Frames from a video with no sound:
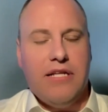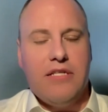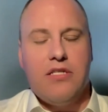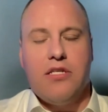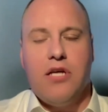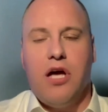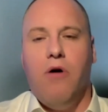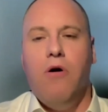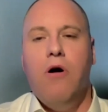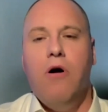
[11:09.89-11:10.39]

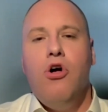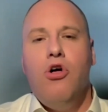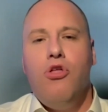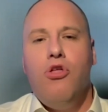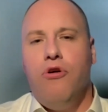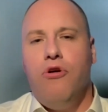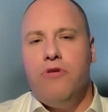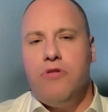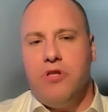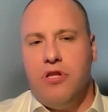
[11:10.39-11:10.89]
So
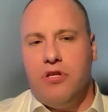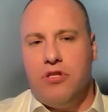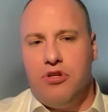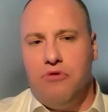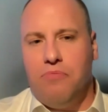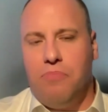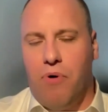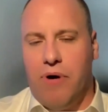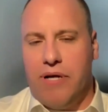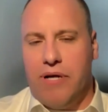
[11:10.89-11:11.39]
those are the 2
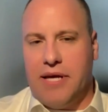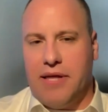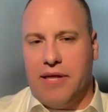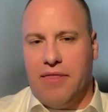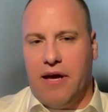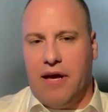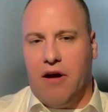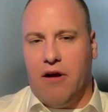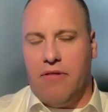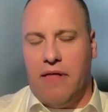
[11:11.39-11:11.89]
points I
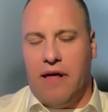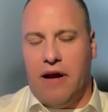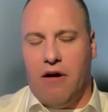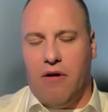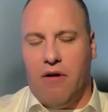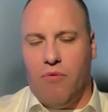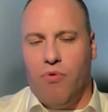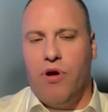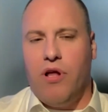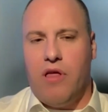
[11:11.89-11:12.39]
think that are
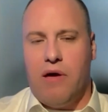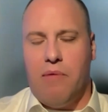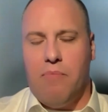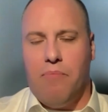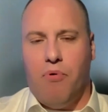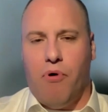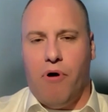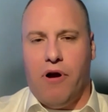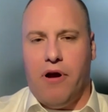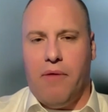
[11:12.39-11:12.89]
really
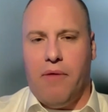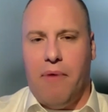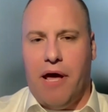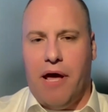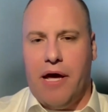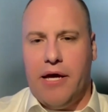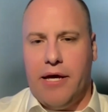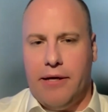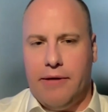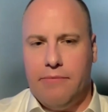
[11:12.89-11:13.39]
important to
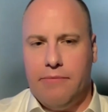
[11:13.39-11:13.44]
make.